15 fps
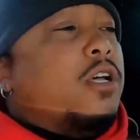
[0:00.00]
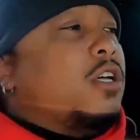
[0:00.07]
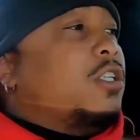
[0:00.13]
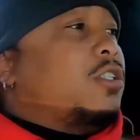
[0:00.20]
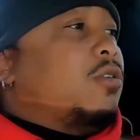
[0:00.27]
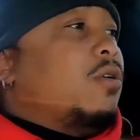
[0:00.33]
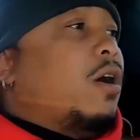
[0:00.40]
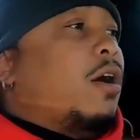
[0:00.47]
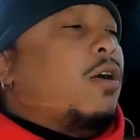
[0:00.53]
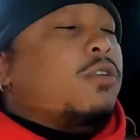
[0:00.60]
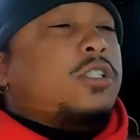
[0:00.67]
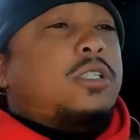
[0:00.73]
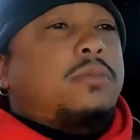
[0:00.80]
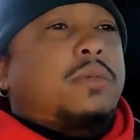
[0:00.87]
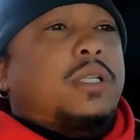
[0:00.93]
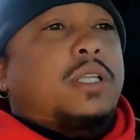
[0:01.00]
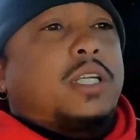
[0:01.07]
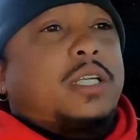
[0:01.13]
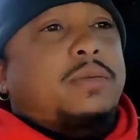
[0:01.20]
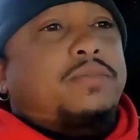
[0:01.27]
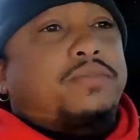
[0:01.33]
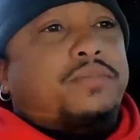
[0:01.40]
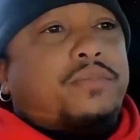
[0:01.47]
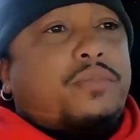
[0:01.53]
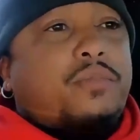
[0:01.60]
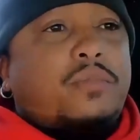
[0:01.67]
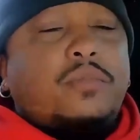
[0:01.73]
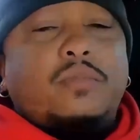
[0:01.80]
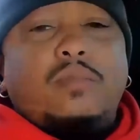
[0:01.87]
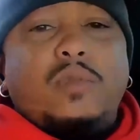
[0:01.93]
So ultimately,
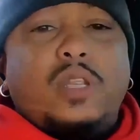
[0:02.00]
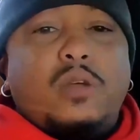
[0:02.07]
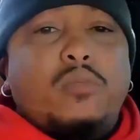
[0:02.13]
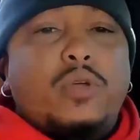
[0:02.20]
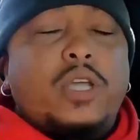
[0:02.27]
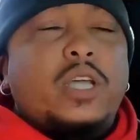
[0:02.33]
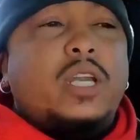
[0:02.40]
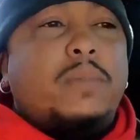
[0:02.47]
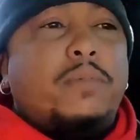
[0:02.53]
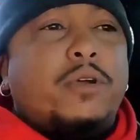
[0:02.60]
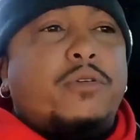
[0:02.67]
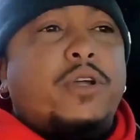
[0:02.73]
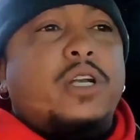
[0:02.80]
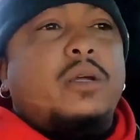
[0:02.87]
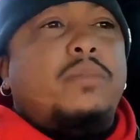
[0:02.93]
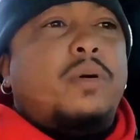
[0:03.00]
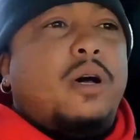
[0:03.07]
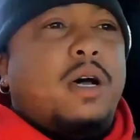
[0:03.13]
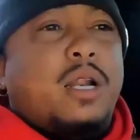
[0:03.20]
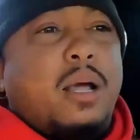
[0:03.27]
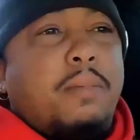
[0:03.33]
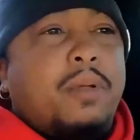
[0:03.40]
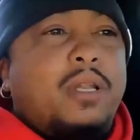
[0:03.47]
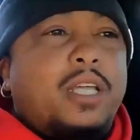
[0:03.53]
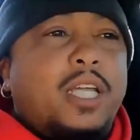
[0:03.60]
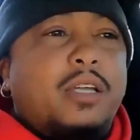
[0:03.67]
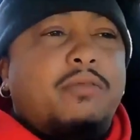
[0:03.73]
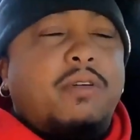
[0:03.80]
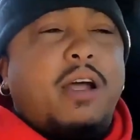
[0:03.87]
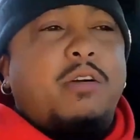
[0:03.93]
we ended up agreeing upon, I
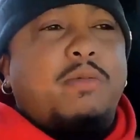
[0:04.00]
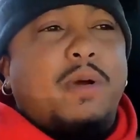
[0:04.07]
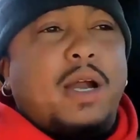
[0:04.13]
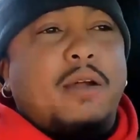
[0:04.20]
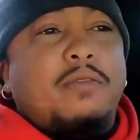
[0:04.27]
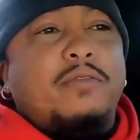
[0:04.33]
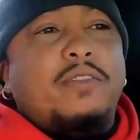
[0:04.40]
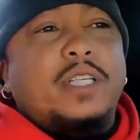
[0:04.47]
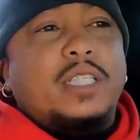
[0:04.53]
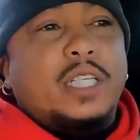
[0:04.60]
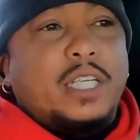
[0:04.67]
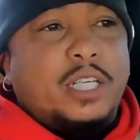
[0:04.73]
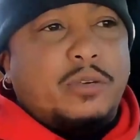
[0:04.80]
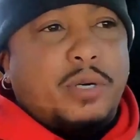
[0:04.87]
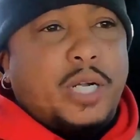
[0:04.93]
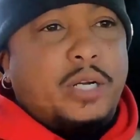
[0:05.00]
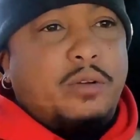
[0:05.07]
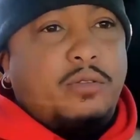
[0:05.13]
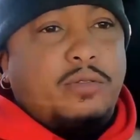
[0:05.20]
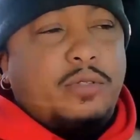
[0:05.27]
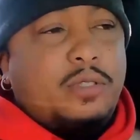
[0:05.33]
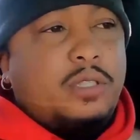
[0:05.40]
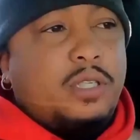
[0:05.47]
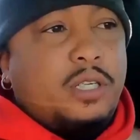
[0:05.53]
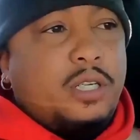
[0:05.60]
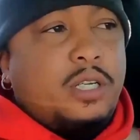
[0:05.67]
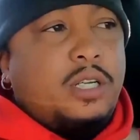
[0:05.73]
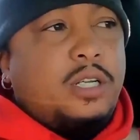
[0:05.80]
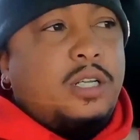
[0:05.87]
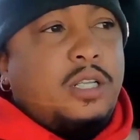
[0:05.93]
believe, right around 15 grand over.
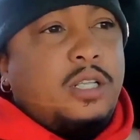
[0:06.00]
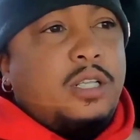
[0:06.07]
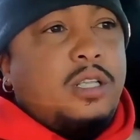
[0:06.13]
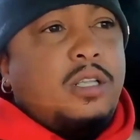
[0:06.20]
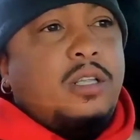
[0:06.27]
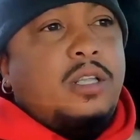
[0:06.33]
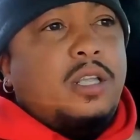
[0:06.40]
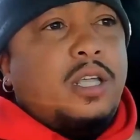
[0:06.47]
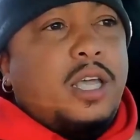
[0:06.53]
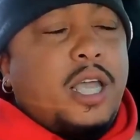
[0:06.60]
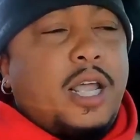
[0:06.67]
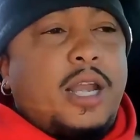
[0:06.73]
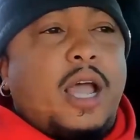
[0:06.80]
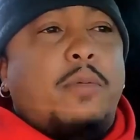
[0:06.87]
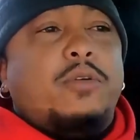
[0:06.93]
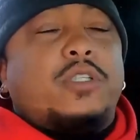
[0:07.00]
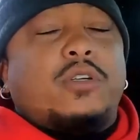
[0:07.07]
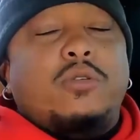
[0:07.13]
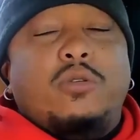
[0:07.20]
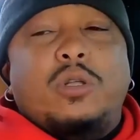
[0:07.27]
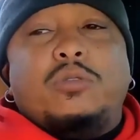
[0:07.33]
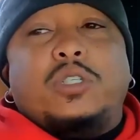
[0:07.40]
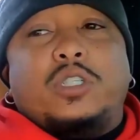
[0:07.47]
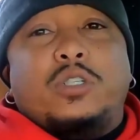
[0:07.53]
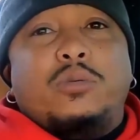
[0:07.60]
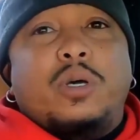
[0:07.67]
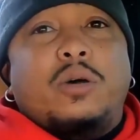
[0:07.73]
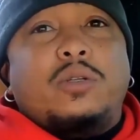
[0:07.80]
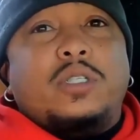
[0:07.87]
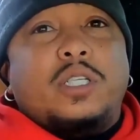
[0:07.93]
And that was cool. It was a
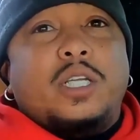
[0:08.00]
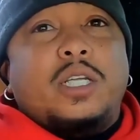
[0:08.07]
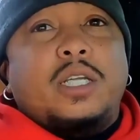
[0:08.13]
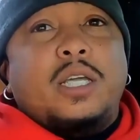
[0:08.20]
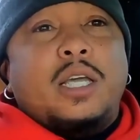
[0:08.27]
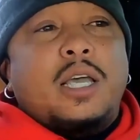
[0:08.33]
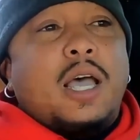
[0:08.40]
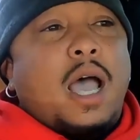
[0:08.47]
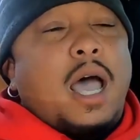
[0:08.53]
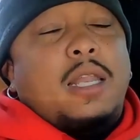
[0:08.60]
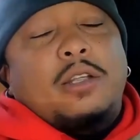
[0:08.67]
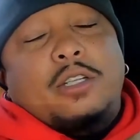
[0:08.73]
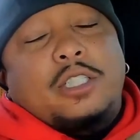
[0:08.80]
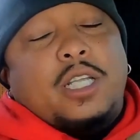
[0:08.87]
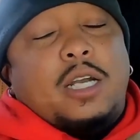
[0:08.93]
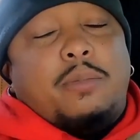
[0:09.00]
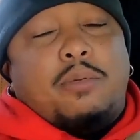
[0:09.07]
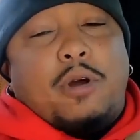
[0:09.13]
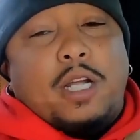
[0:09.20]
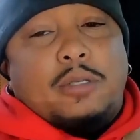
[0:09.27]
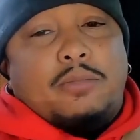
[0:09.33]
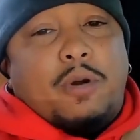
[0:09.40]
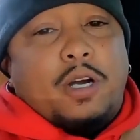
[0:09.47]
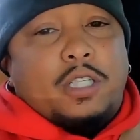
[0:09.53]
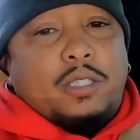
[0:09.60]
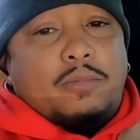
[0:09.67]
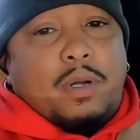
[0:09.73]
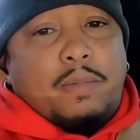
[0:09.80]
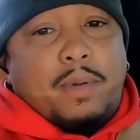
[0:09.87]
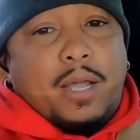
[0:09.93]
2LT. I literally just had a price market
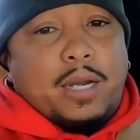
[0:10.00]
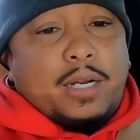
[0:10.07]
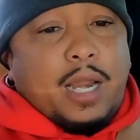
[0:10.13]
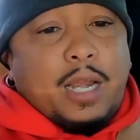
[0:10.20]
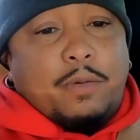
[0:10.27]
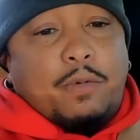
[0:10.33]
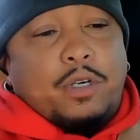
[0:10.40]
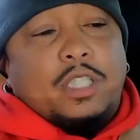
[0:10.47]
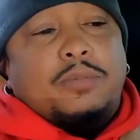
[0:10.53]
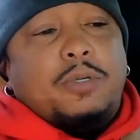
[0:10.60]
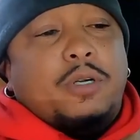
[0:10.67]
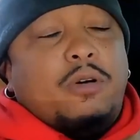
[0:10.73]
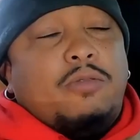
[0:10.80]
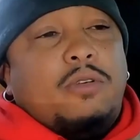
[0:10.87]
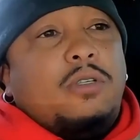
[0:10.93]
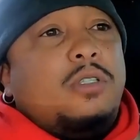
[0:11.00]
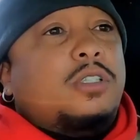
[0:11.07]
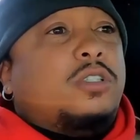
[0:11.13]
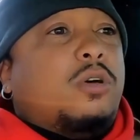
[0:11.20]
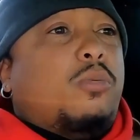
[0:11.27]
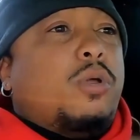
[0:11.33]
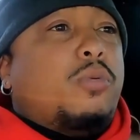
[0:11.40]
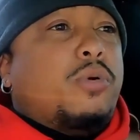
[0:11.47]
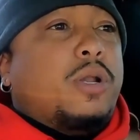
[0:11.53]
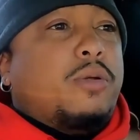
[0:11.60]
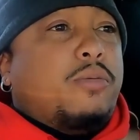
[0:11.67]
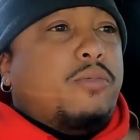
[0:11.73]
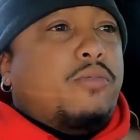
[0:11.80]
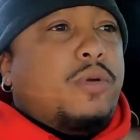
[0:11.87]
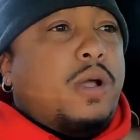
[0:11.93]
in my mind that I didn't want to spend over. So we went,
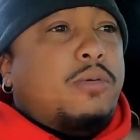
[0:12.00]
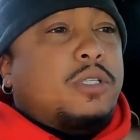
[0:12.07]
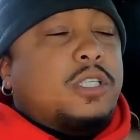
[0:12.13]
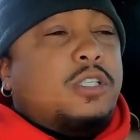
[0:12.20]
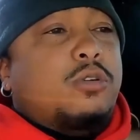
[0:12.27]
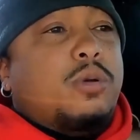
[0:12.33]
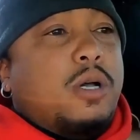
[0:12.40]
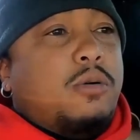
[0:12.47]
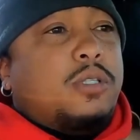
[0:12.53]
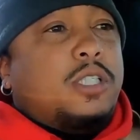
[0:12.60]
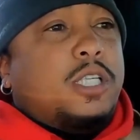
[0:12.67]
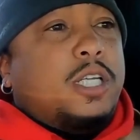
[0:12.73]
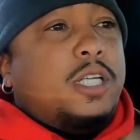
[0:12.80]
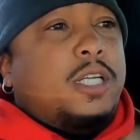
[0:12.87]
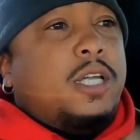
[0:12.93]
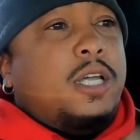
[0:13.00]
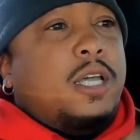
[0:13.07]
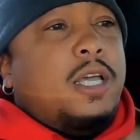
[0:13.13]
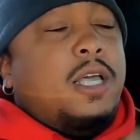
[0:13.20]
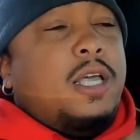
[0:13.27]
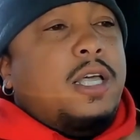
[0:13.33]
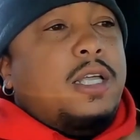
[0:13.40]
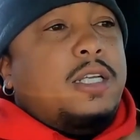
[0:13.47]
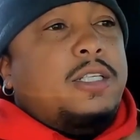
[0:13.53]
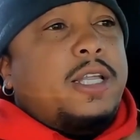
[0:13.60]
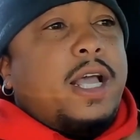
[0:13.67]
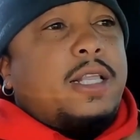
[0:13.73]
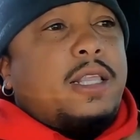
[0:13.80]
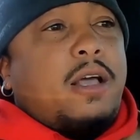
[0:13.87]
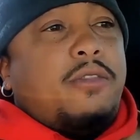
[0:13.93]
it was a 2LT,
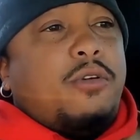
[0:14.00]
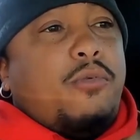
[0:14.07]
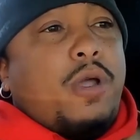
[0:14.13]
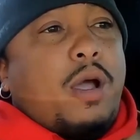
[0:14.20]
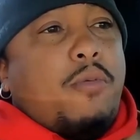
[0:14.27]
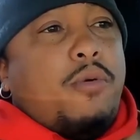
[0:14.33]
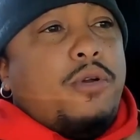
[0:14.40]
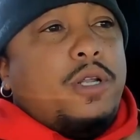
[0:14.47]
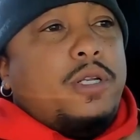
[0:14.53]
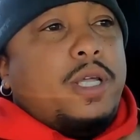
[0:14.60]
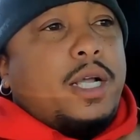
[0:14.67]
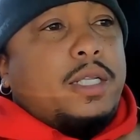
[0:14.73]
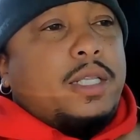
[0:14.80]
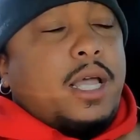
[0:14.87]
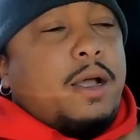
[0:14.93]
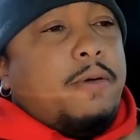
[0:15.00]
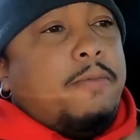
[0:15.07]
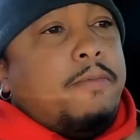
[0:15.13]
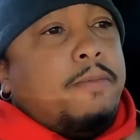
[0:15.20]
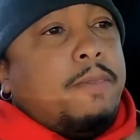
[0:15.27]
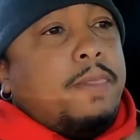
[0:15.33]
decked out the way I wanted decked out.